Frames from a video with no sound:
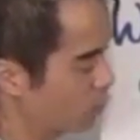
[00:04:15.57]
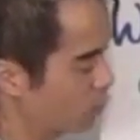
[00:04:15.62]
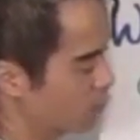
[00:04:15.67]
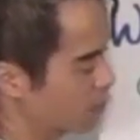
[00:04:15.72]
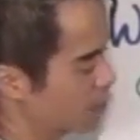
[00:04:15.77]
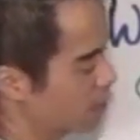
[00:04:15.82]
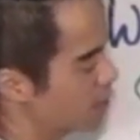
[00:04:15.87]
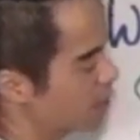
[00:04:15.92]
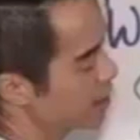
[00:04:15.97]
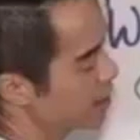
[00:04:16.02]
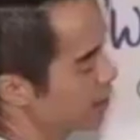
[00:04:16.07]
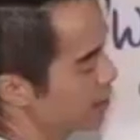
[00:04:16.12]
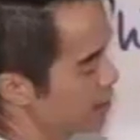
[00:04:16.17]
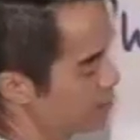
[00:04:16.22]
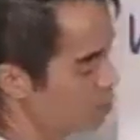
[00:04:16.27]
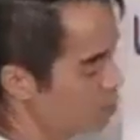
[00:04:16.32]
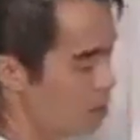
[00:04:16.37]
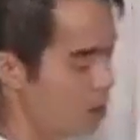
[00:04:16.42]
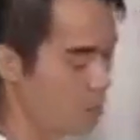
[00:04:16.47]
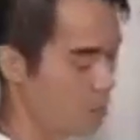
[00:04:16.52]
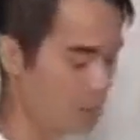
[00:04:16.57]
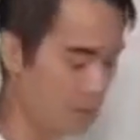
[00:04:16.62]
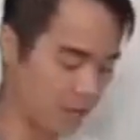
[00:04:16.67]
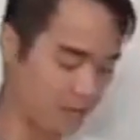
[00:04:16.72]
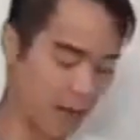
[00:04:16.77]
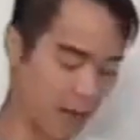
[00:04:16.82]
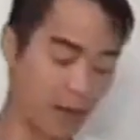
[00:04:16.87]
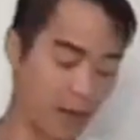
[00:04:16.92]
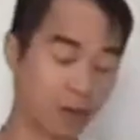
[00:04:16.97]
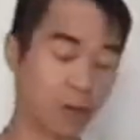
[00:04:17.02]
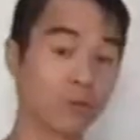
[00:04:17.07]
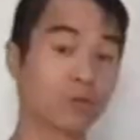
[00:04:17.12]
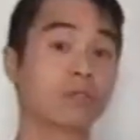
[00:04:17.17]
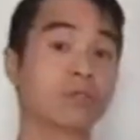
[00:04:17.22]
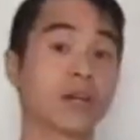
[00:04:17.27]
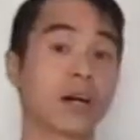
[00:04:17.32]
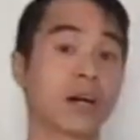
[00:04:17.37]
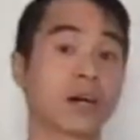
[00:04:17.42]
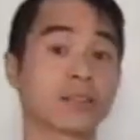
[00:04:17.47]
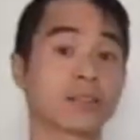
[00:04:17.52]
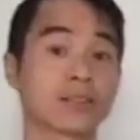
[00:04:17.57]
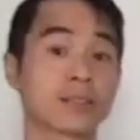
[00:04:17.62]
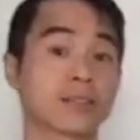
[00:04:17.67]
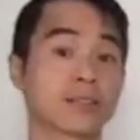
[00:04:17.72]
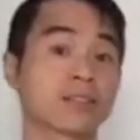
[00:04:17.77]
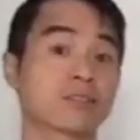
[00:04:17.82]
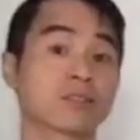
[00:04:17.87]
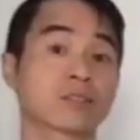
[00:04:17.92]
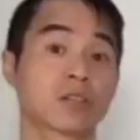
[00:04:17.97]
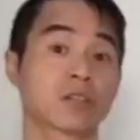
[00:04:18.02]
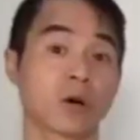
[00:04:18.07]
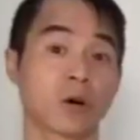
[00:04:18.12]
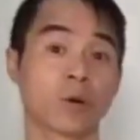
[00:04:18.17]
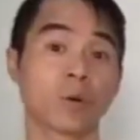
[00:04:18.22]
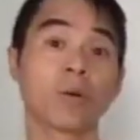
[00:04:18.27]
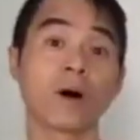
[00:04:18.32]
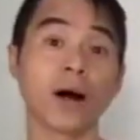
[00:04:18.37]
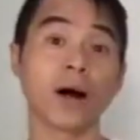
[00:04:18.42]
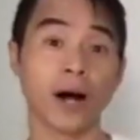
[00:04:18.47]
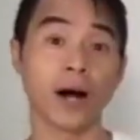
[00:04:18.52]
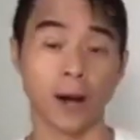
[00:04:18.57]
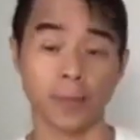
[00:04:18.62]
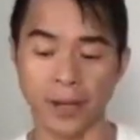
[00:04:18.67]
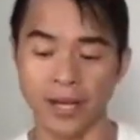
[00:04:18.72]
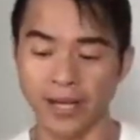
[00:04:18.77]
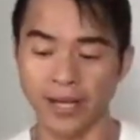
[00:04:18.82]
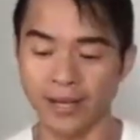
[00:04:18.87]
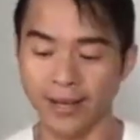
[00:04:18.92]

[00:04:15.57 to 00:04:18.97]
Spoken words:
time, property value does still go up.